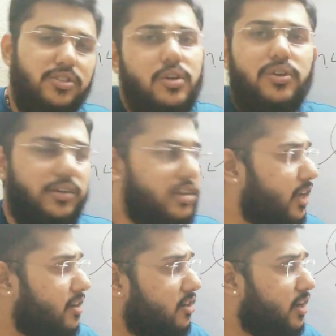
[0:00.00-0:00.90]
No, you
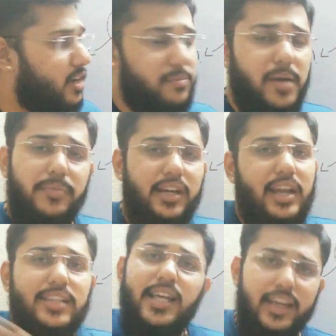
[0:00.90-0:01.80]
can remember it
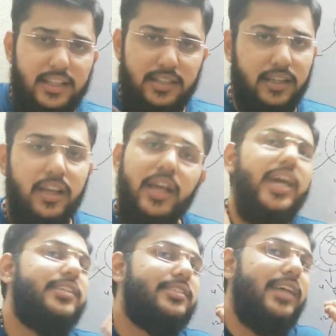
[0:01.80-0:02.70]
as anything.
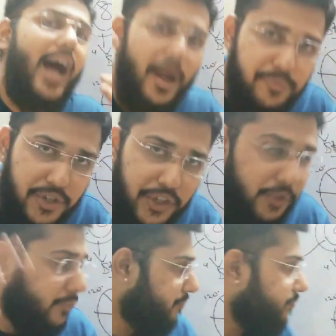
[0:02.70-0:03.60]
It's up to you.